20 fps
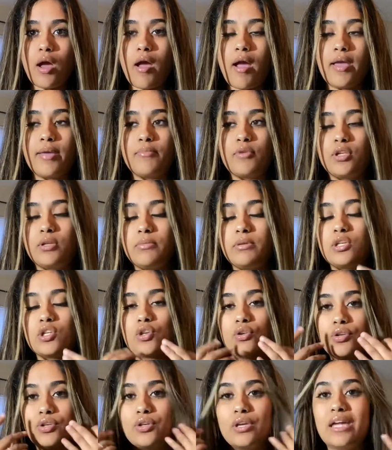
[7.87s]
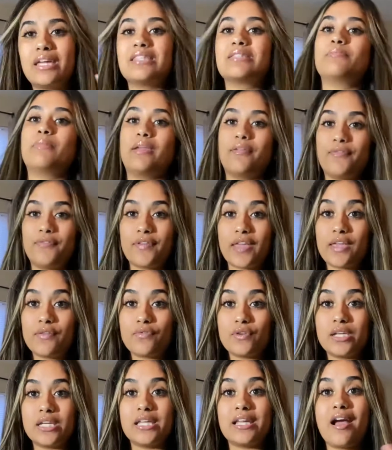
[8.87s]
I'm gonna be showing you guys my
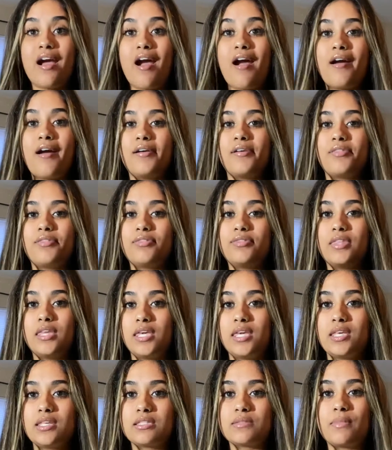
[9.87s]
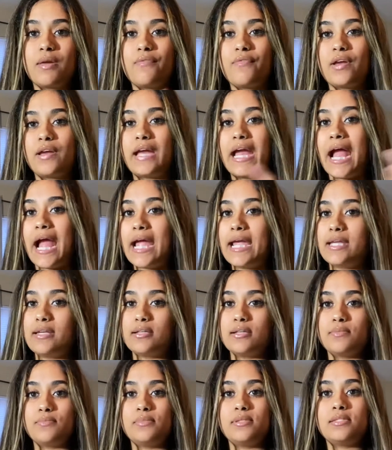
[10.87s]
favorite things, my favorite
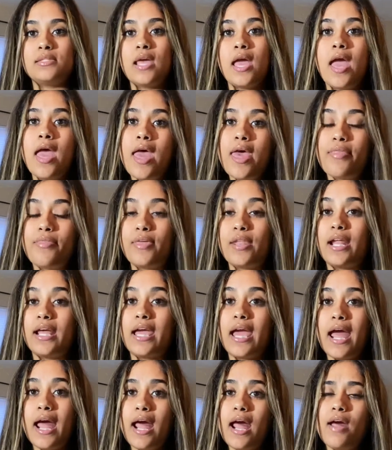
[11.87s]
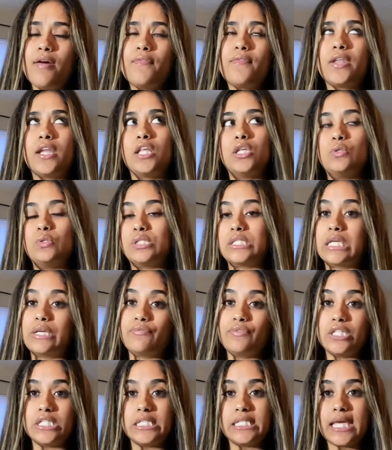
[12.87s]
items that I have that I use
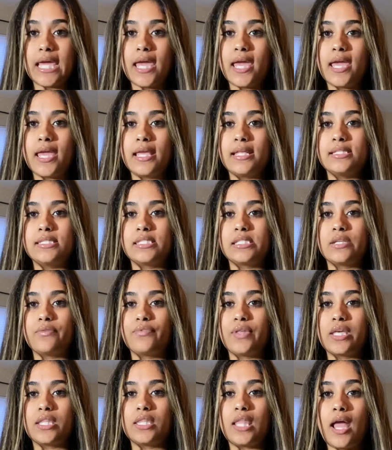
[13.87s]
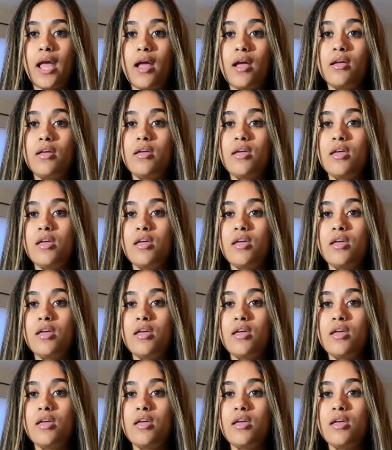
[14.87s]
every day and stuff like that.